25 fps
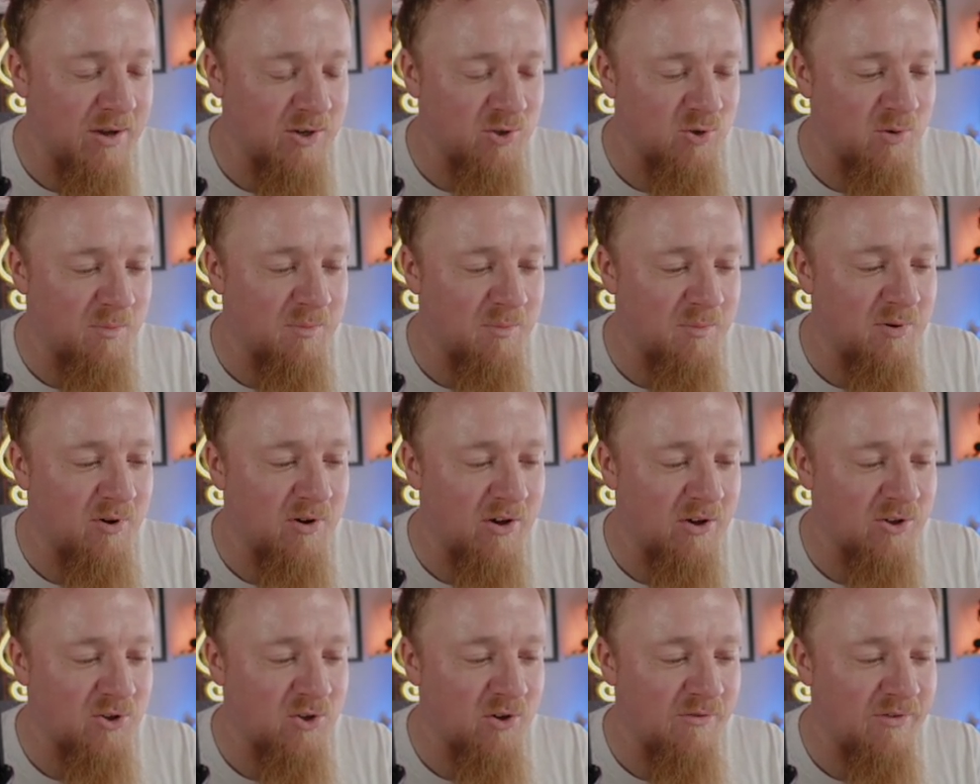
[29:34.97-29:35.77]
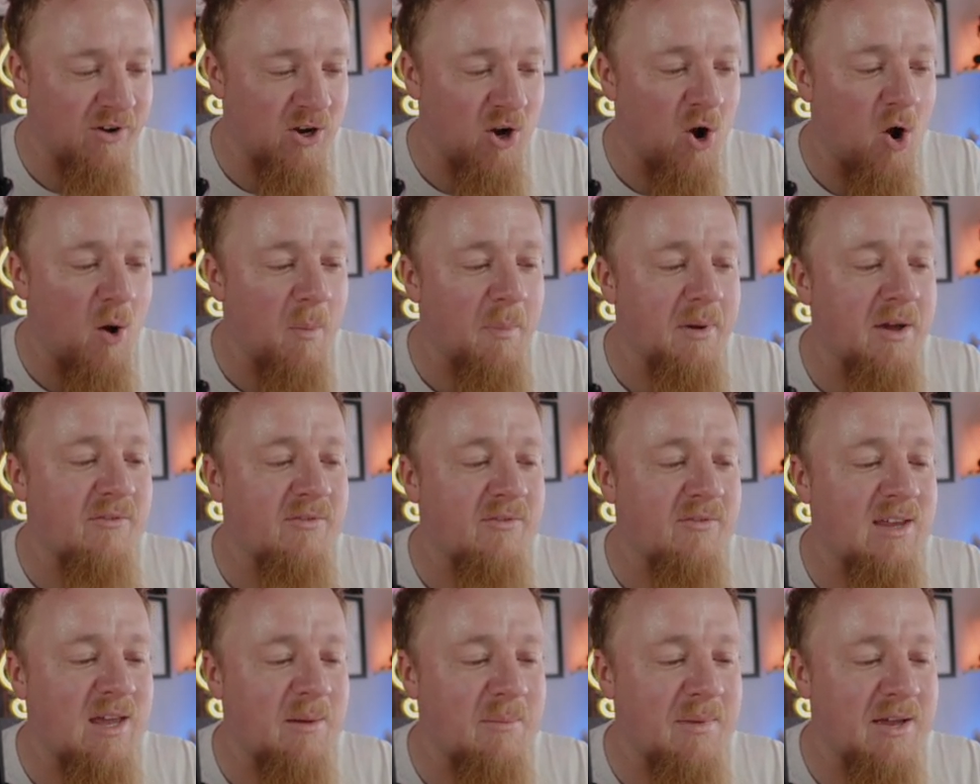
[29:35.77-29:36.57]
which will put sort of a copy
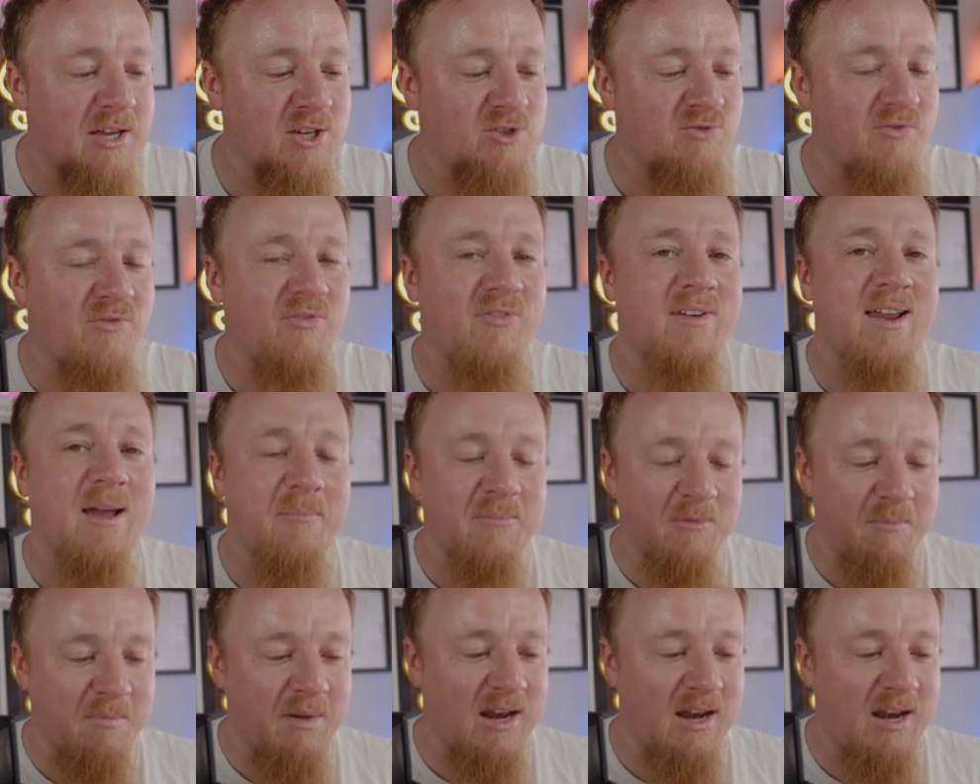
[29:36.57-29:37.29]
of the image flipped